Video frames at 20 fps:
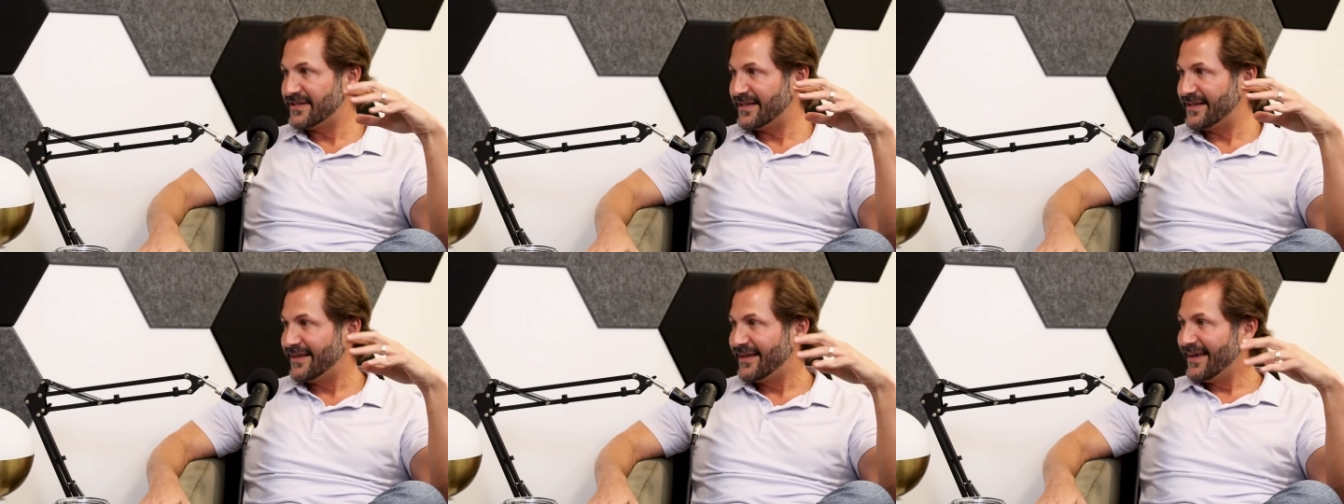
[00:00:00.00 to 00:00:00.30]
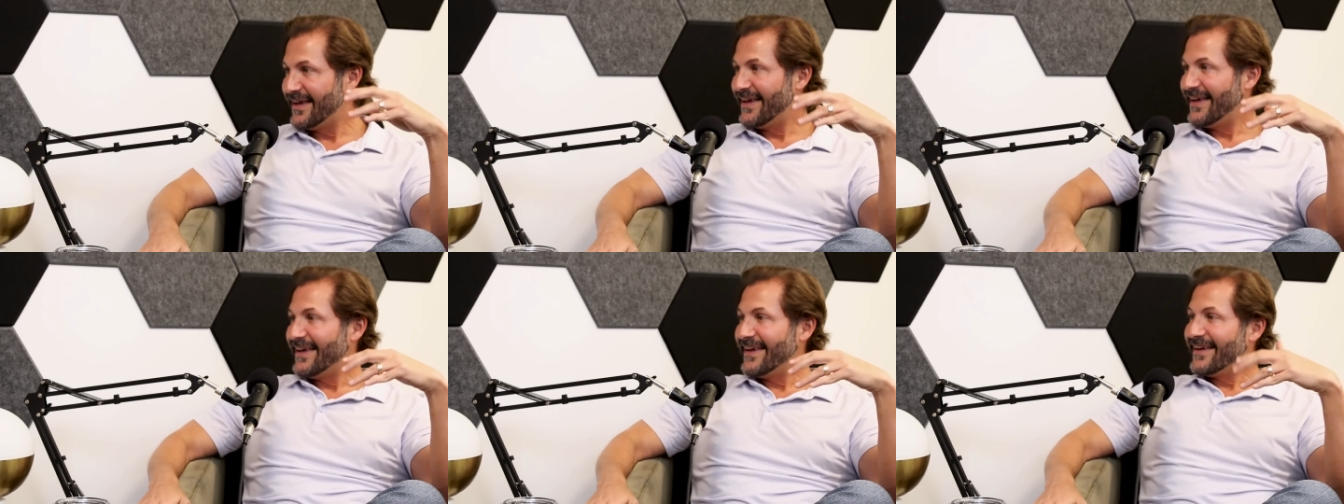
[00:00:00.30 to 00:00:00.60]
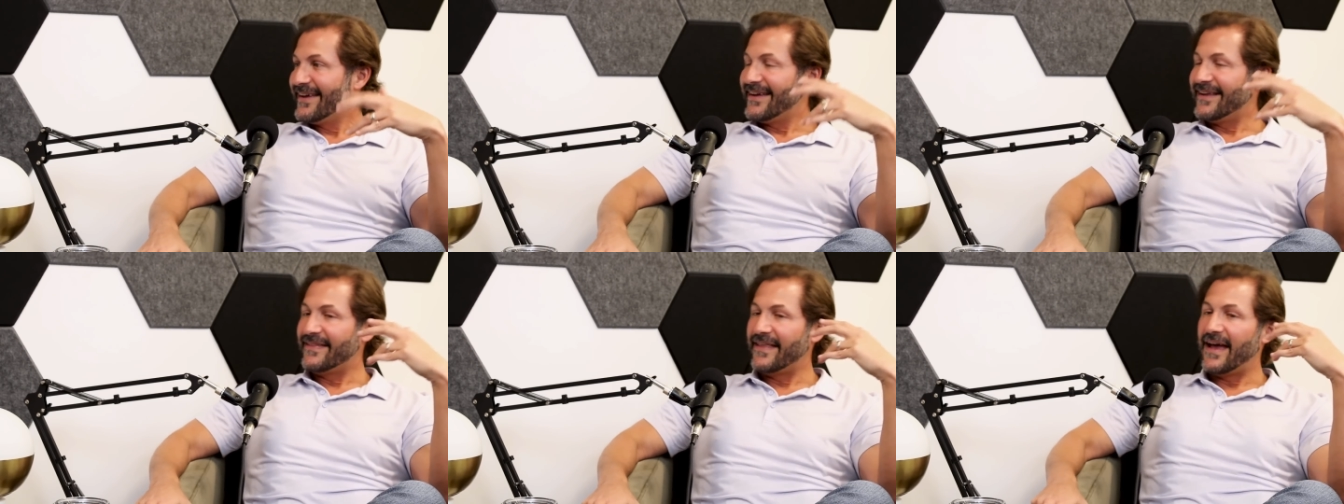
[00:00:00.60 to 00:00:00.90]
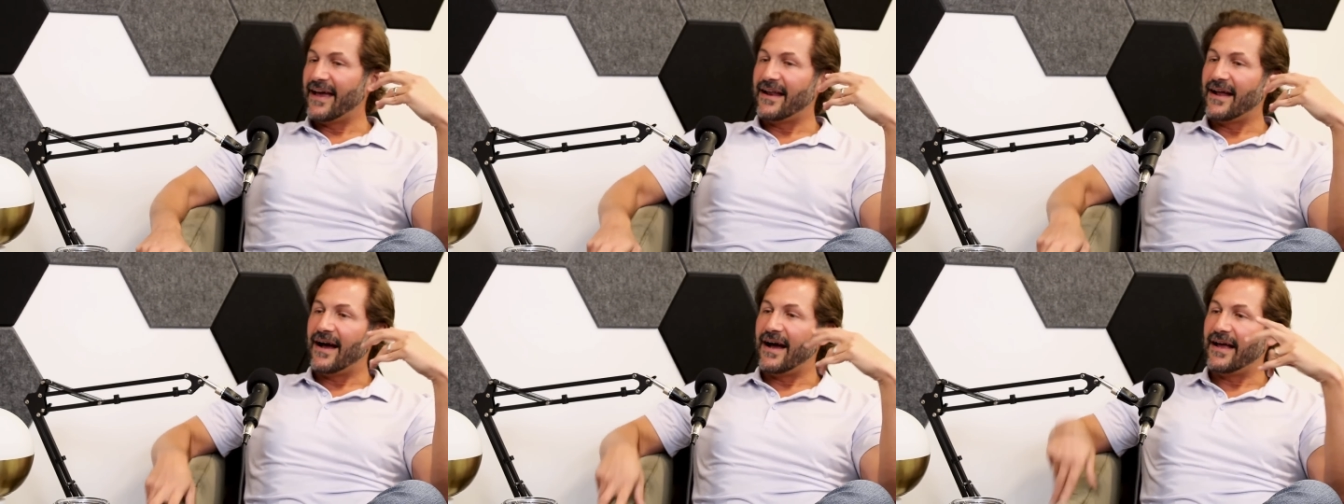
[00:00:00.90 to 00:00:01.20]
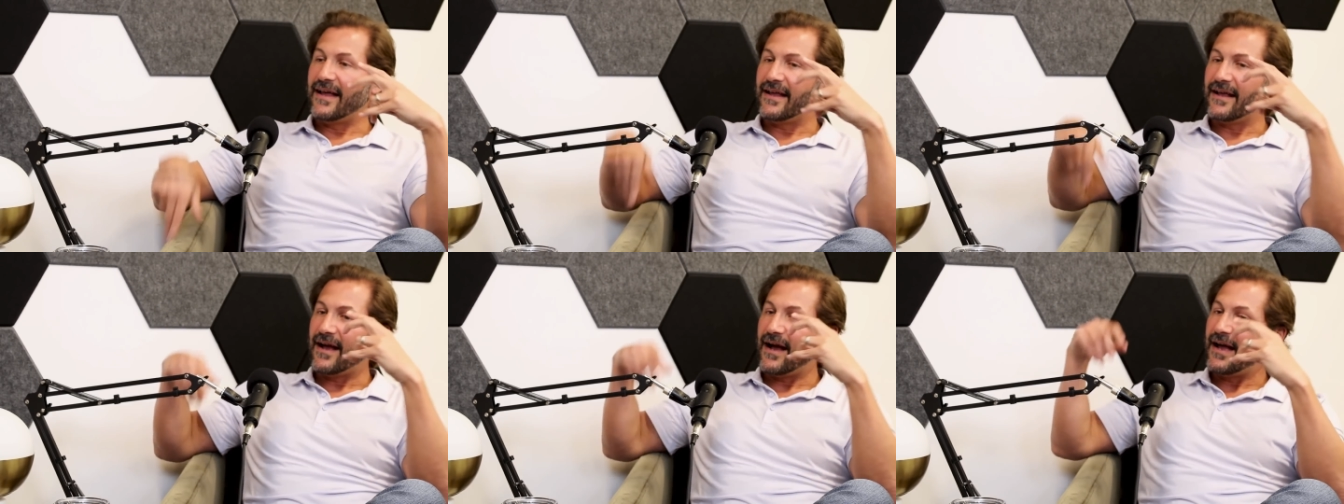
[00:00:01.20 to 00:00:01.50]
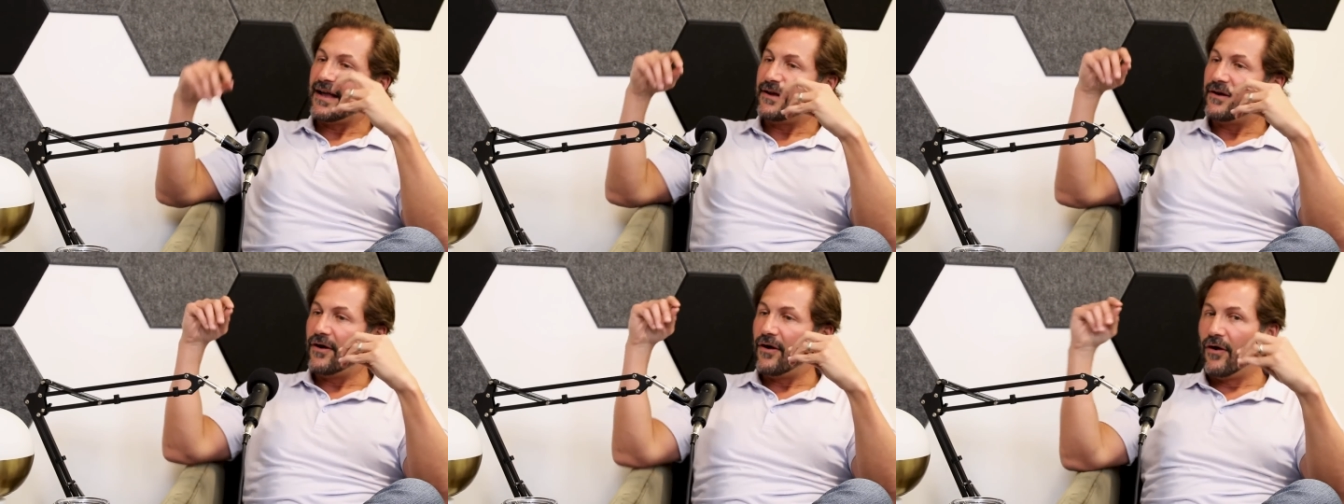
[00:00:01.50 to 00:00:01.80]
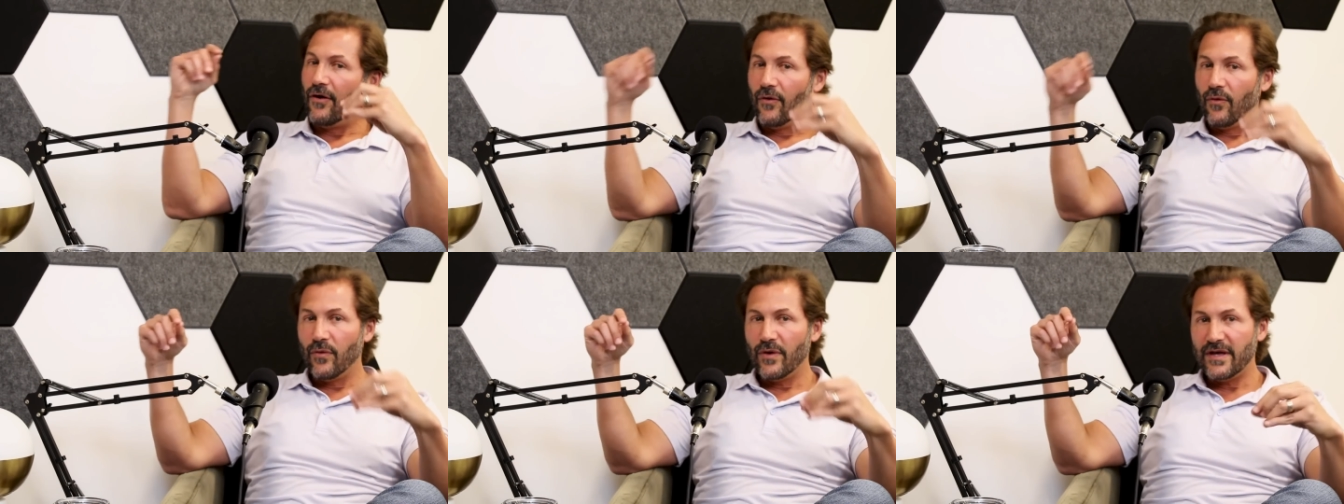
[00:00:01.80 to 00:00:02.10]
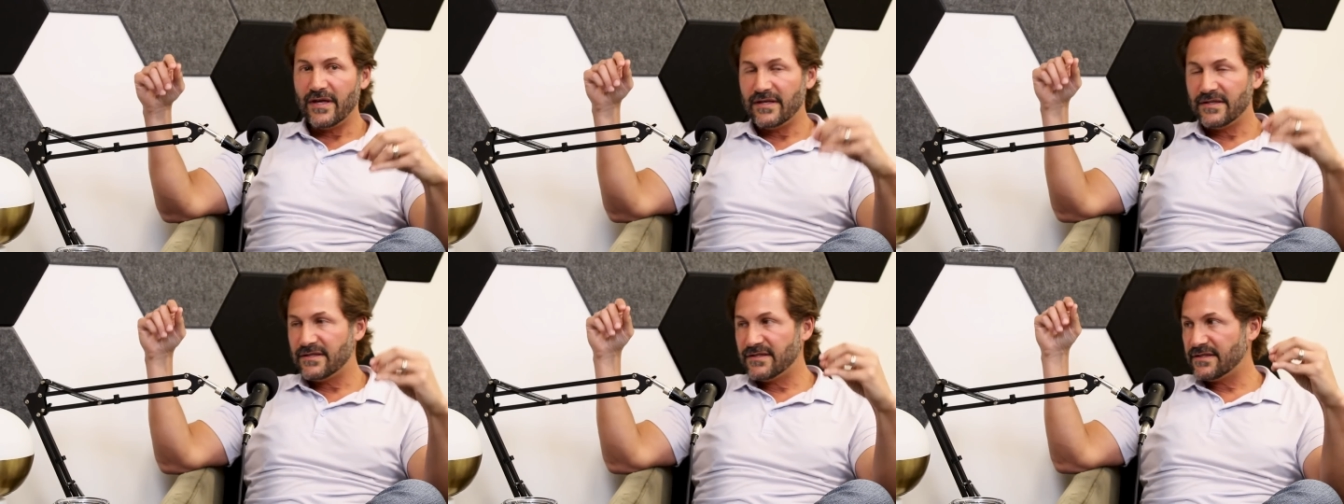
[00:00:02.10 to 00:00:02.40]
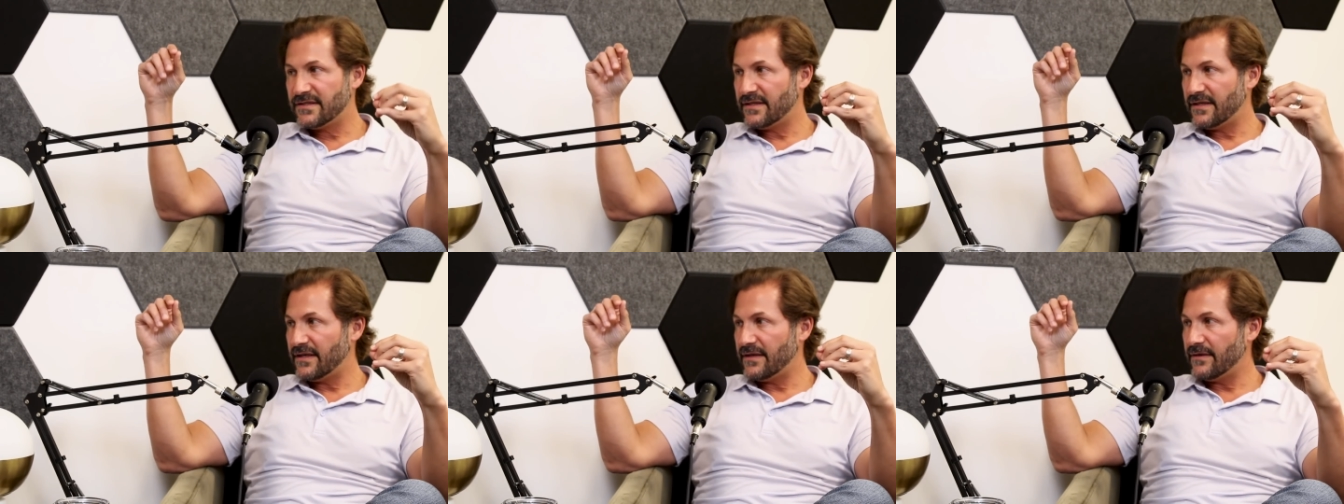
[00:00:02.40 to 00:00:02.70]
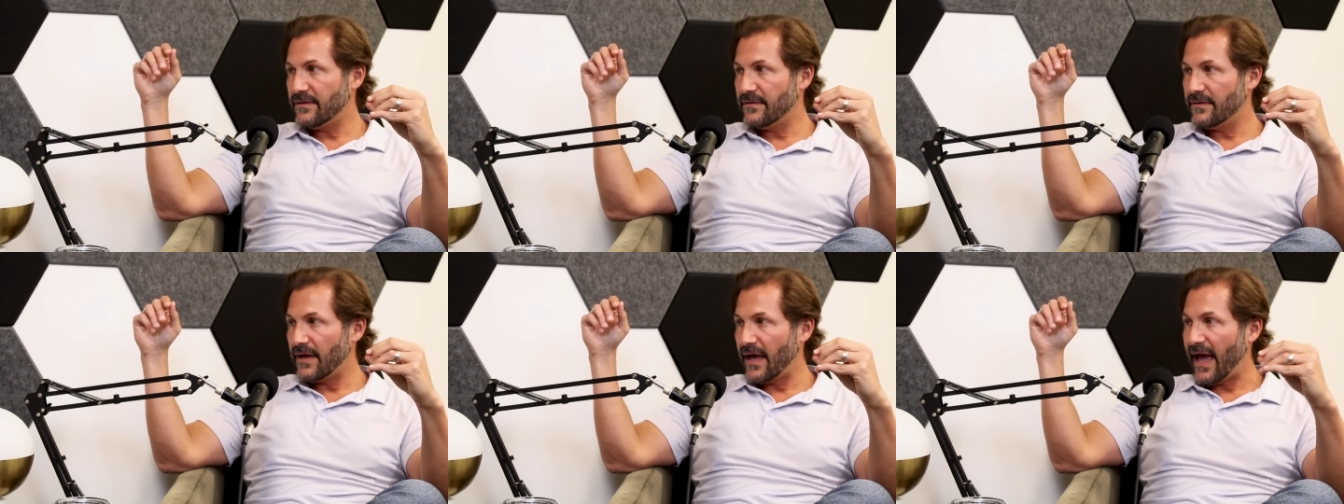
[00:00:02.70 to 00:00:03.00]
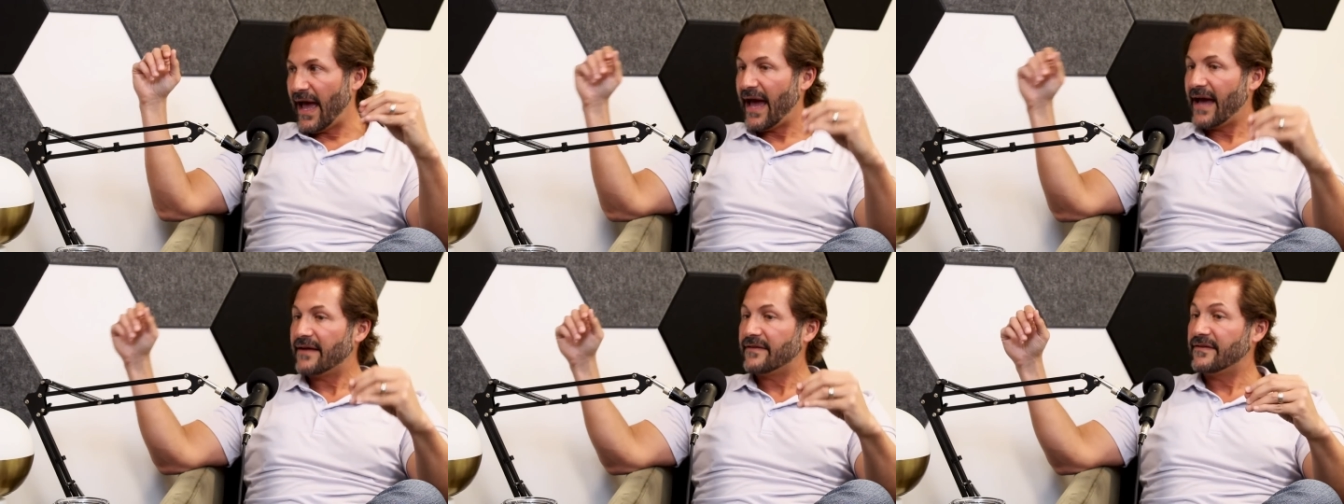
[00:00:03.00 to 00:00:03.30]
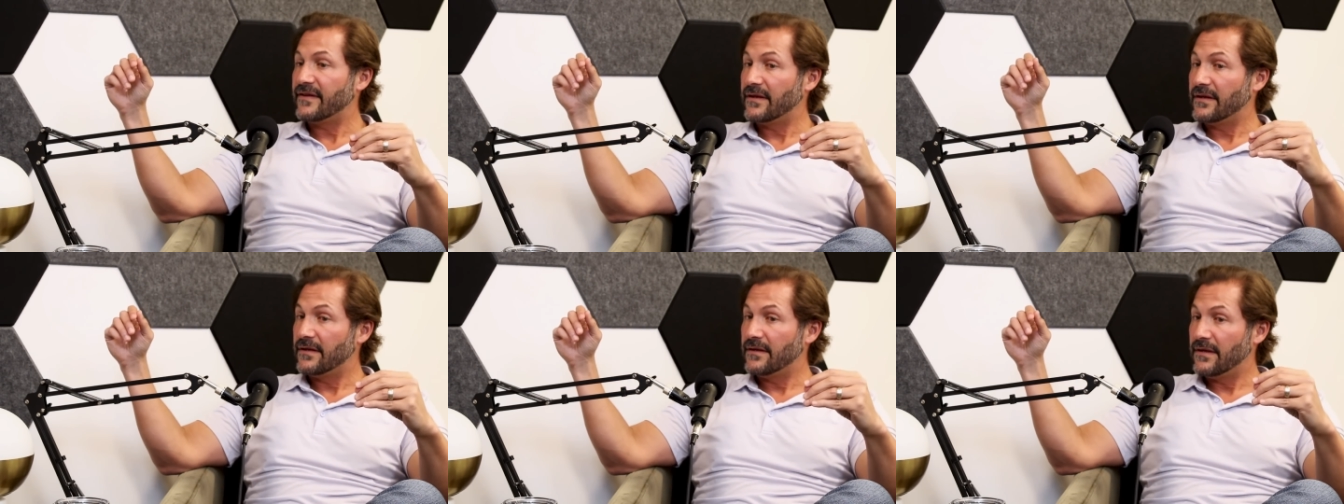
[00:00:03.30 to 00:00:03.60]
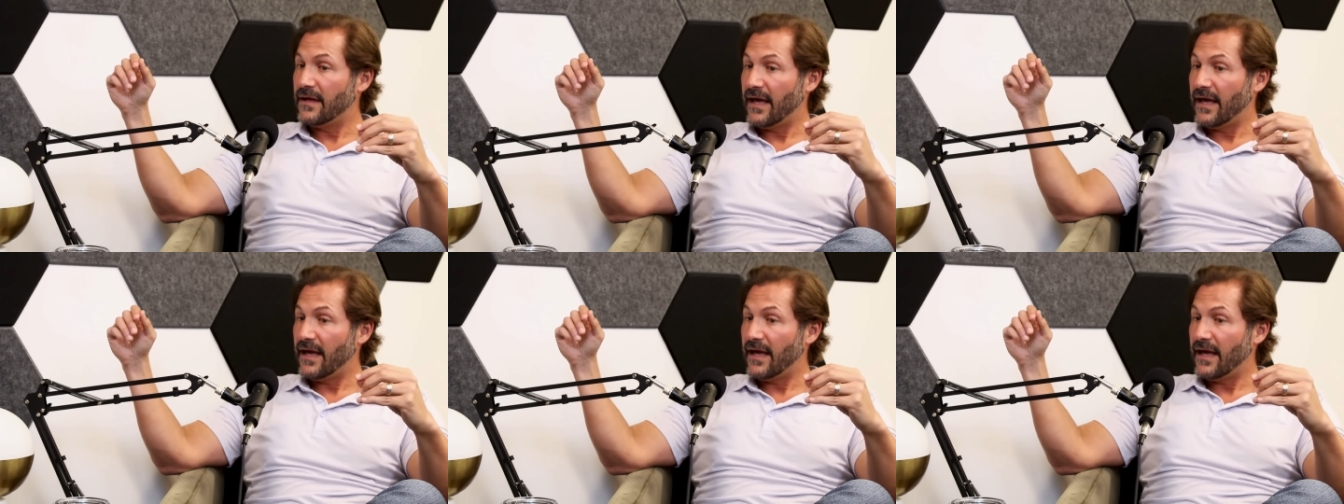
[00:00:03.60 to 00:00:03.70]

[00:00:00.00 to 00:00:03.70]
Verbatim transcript: And in that I, I always acted